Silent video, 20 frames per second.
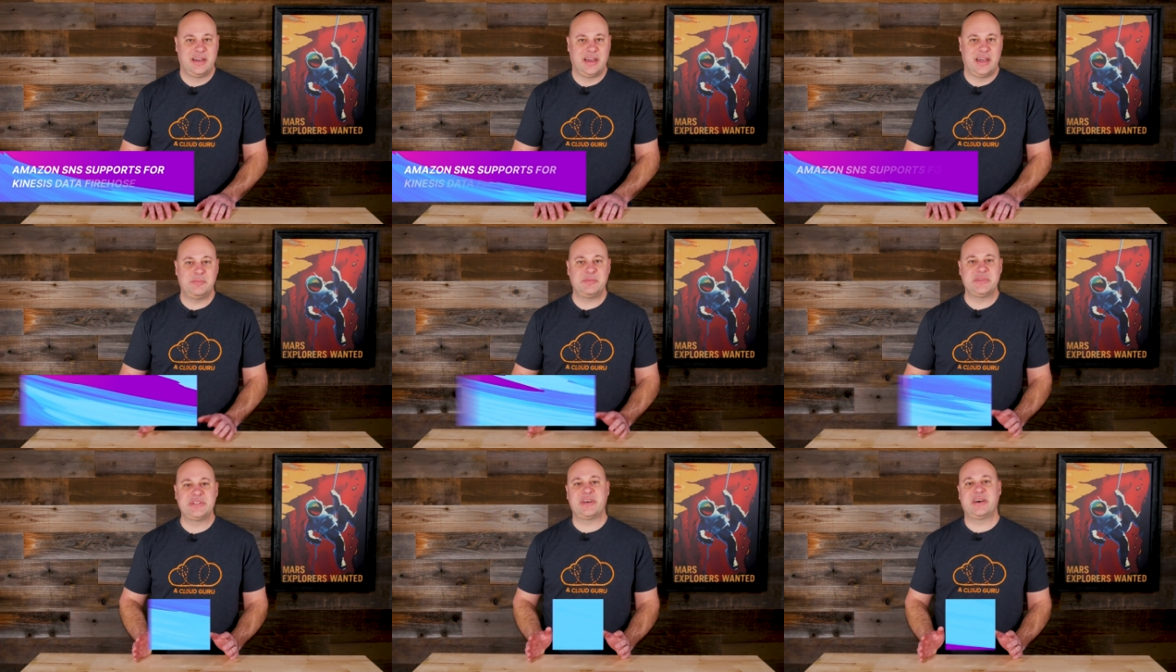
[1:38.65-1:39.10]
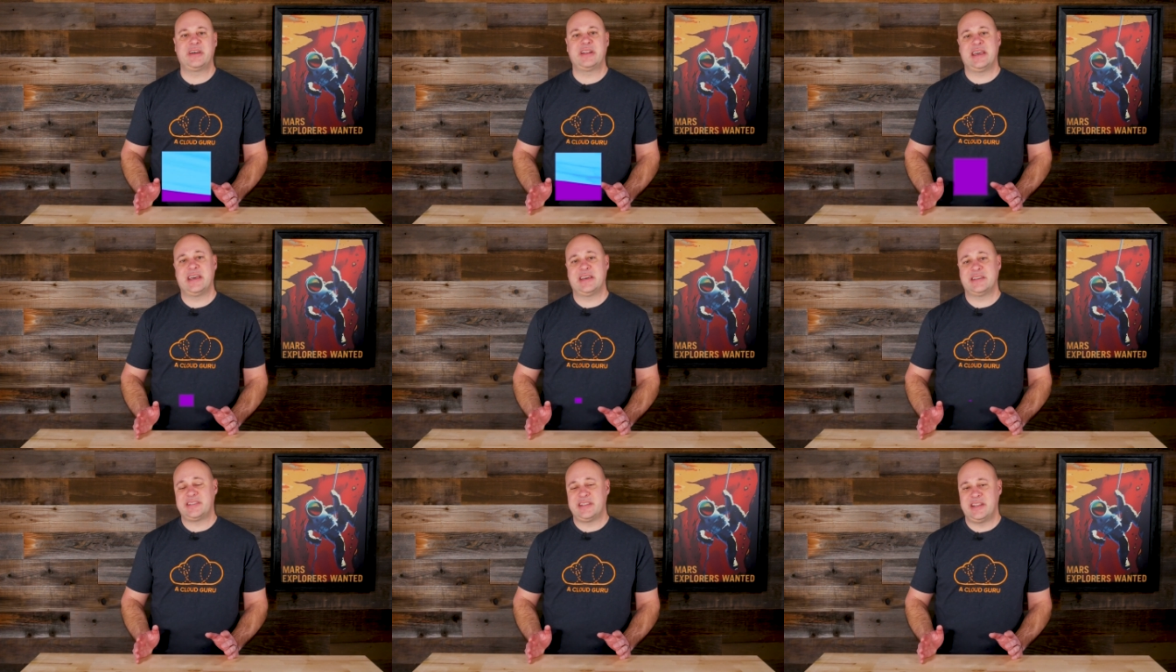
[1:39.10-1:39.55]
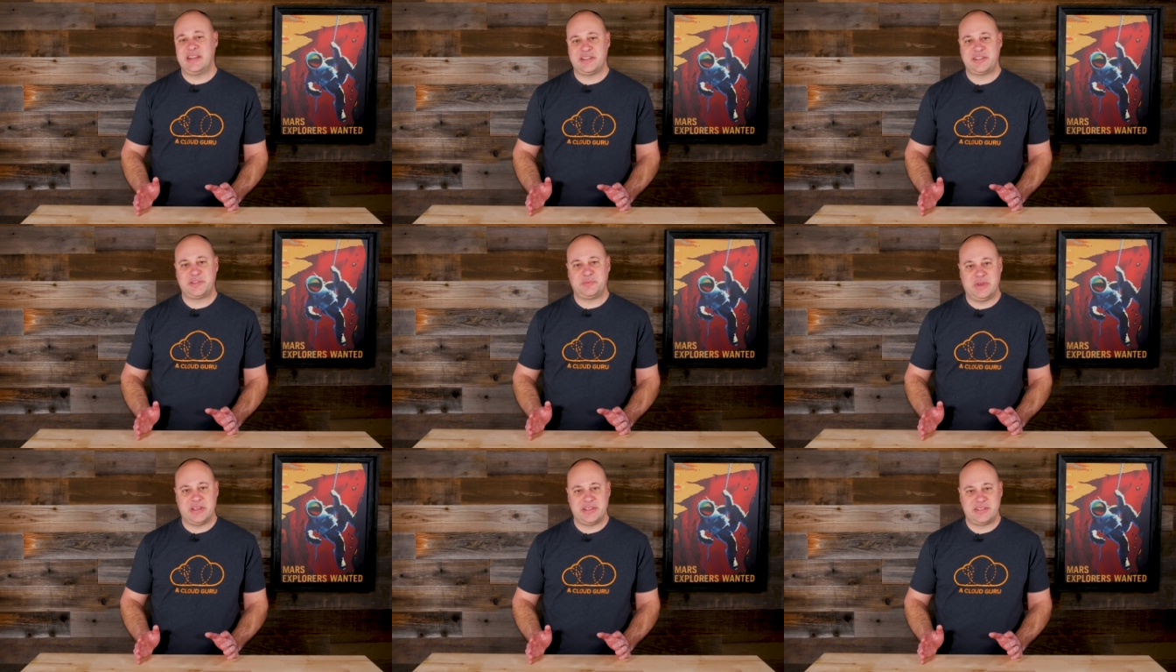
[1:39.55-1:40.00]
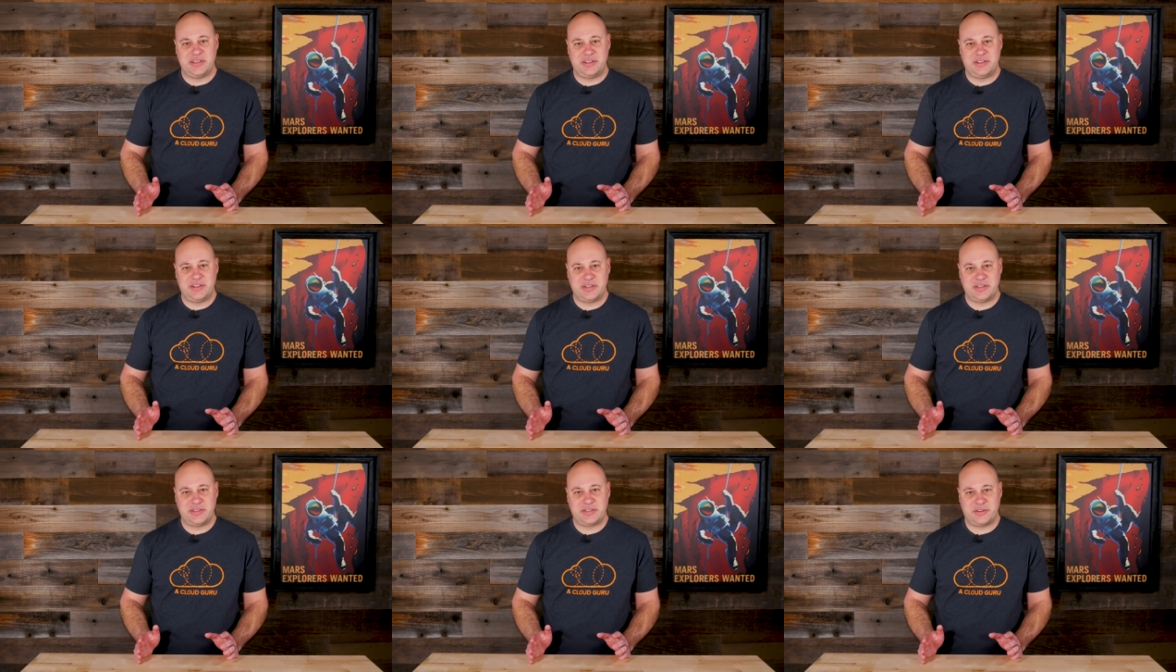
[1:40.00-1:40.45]
Amazon SNS
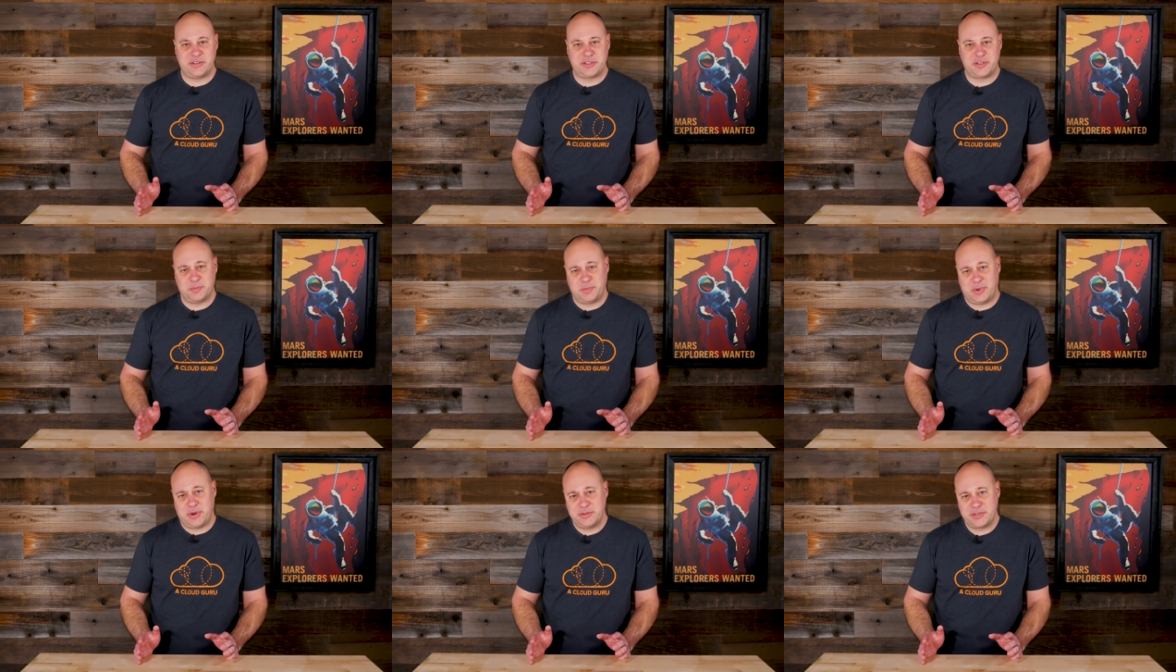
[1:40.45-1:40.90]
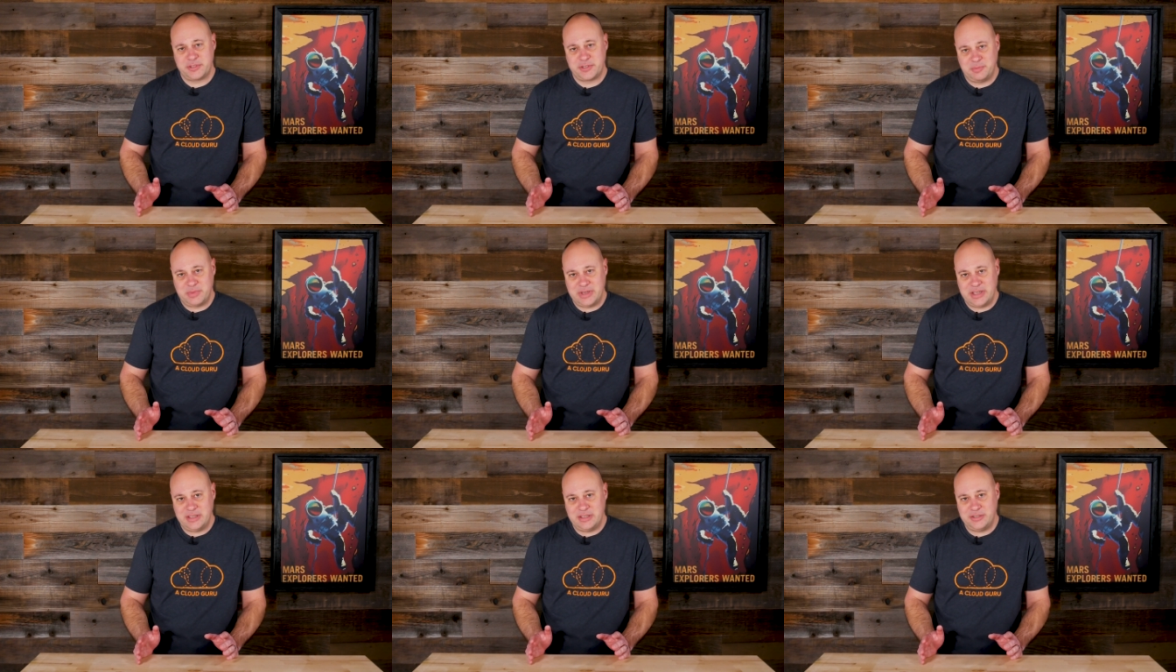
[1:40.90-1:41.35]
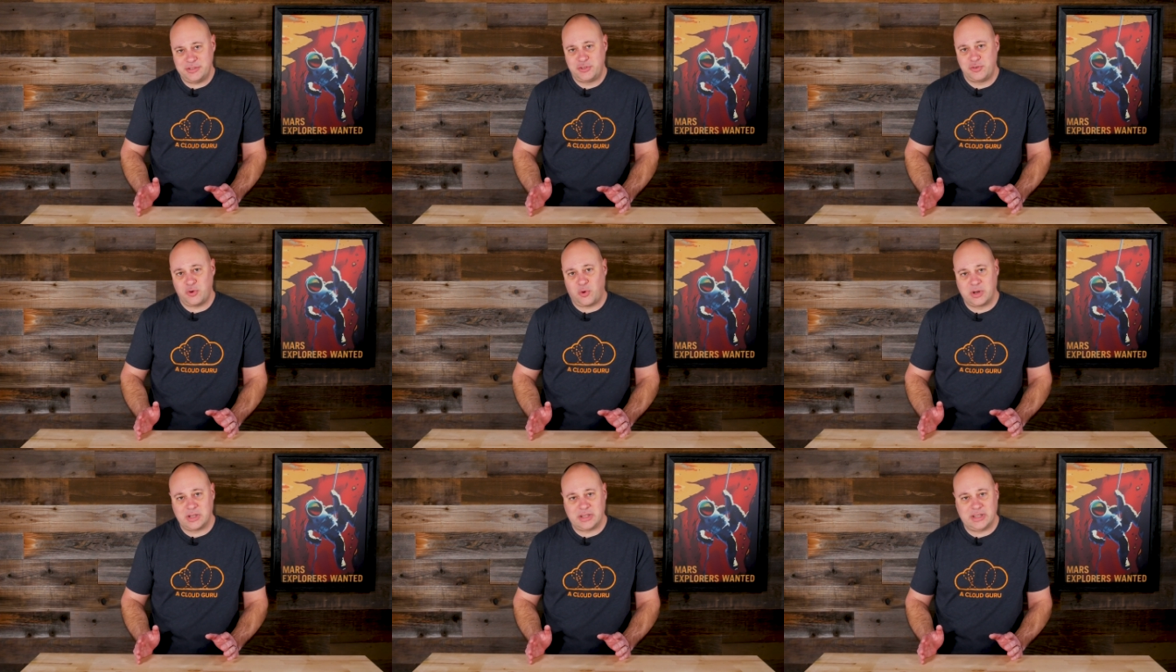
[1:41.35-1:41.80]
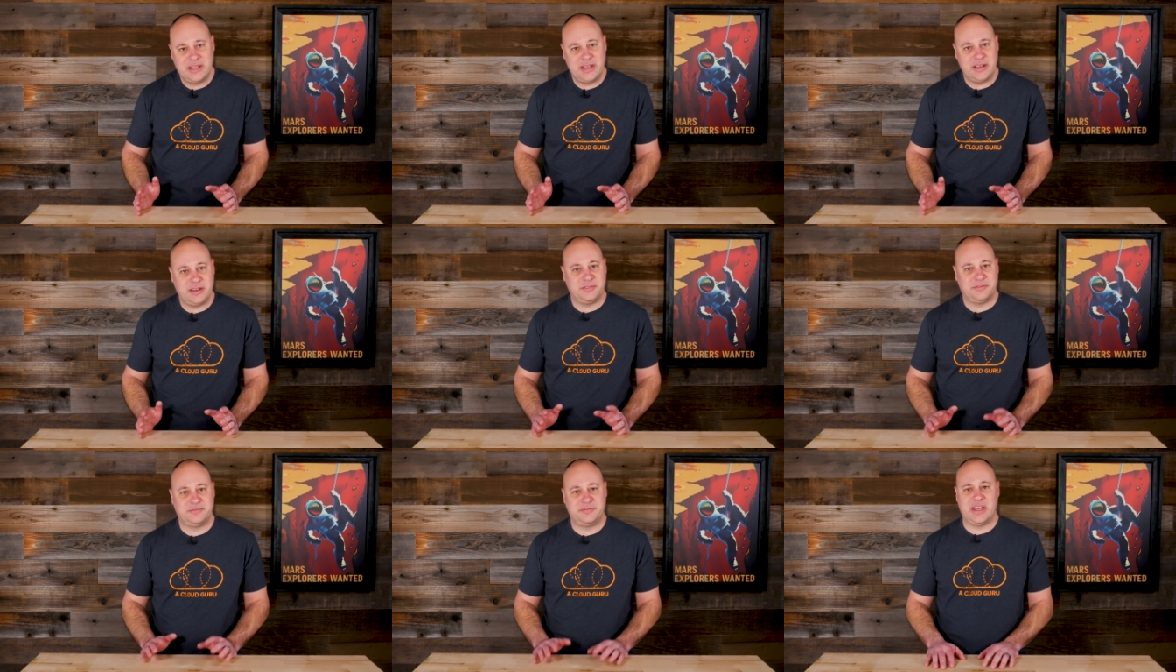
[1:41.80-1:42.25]
messages are supposed to be
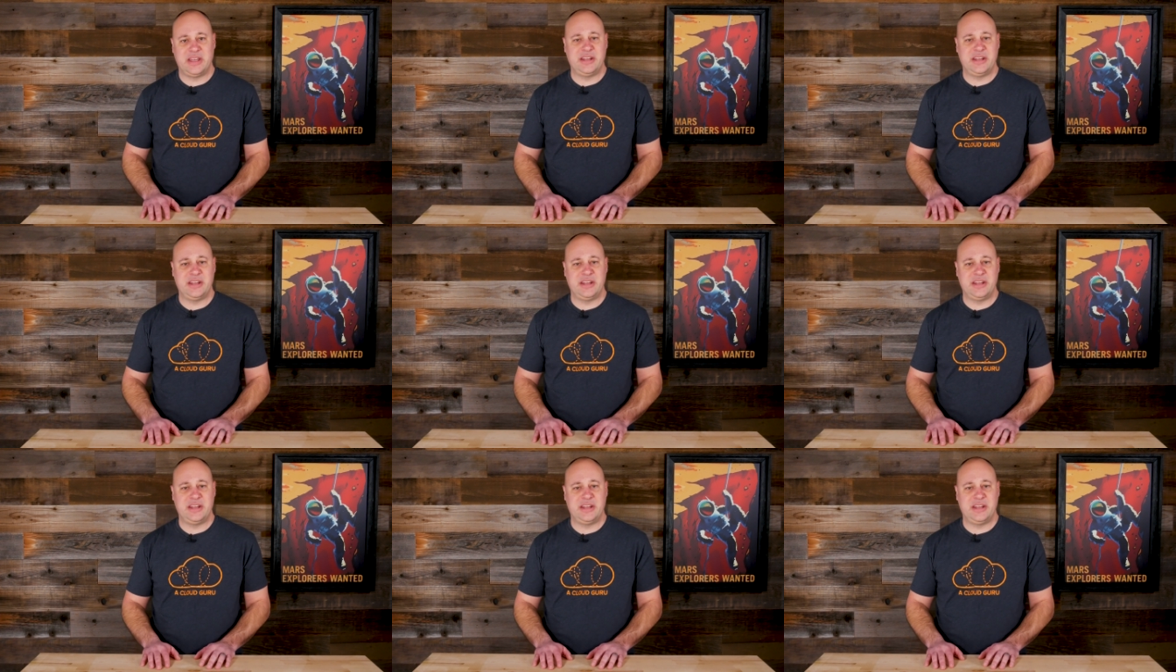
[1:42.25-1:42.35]
short-lived.